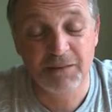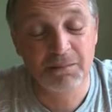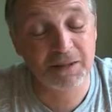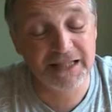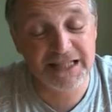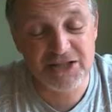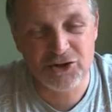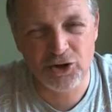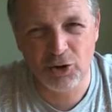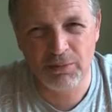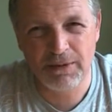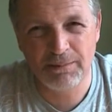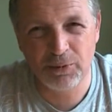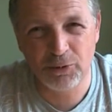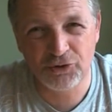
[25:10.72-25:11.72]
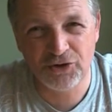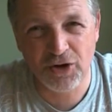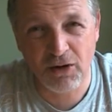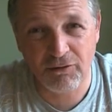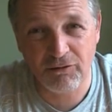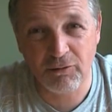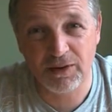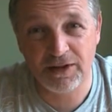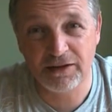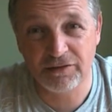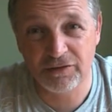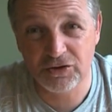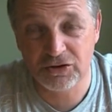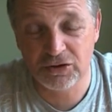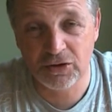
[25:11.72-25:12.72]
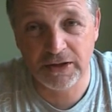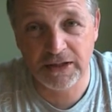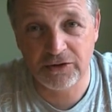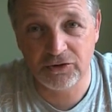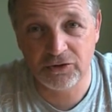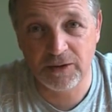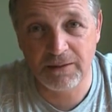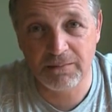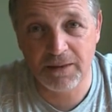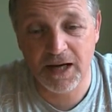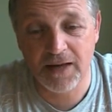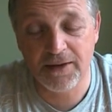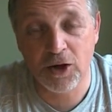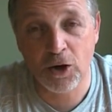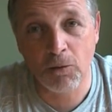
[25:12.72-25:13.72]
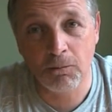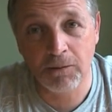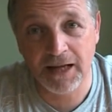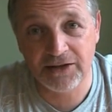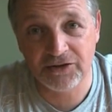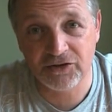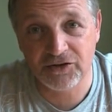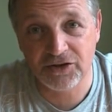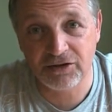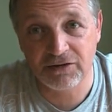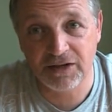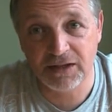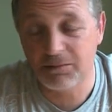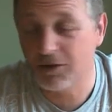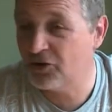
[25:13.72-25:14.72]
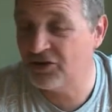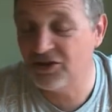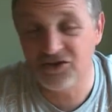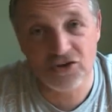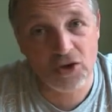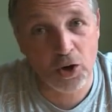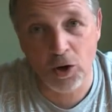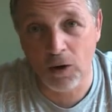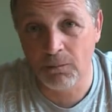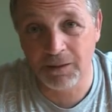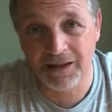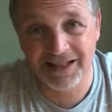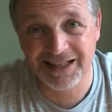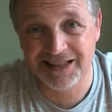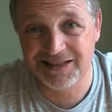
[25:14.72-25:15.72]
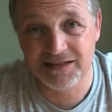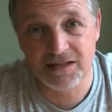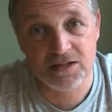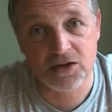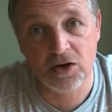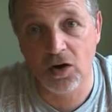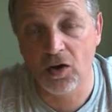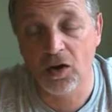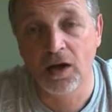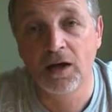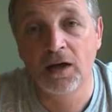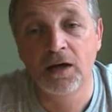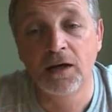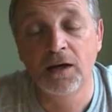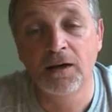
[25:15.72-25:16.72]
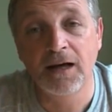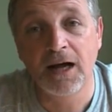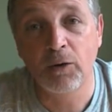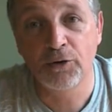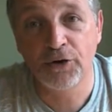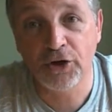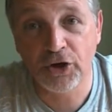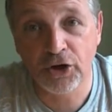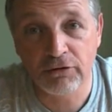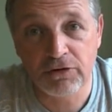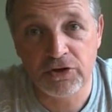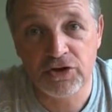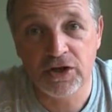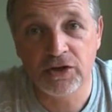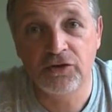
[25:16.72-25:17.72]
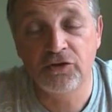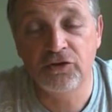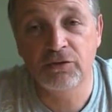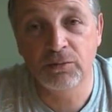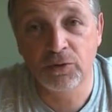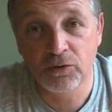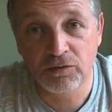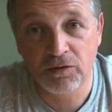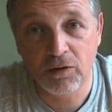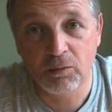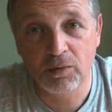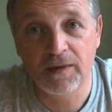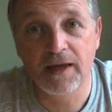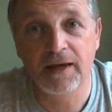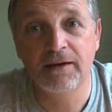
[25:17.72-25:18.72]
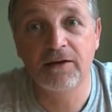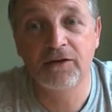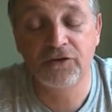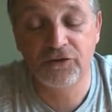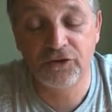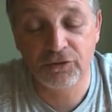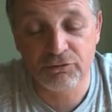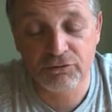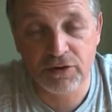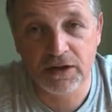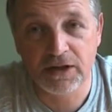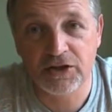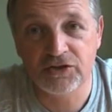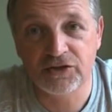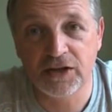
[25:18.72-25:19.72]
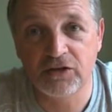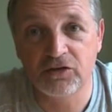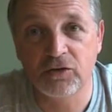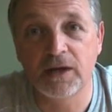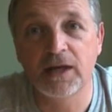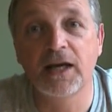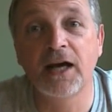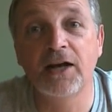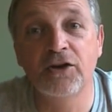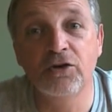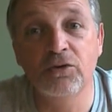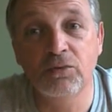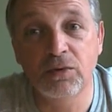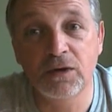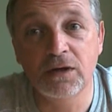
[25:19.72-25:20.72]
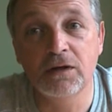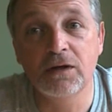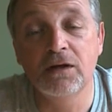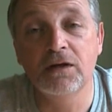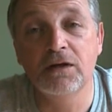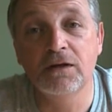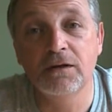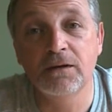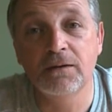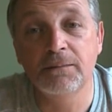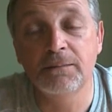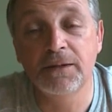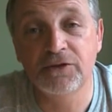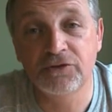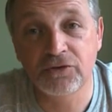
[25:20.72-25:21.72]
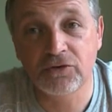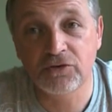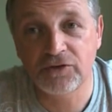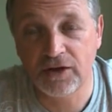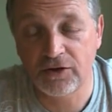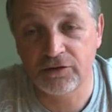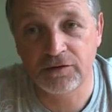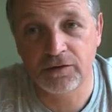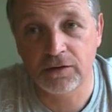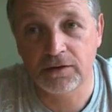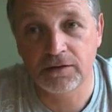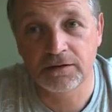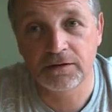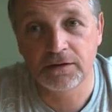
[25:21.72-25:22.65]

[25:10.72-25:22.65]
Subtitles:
Please don't be put off when you first look into it by the complexity of it, because it's not complicated at all. I would encourage you to move on with it, to really stick to it, and you will be successful,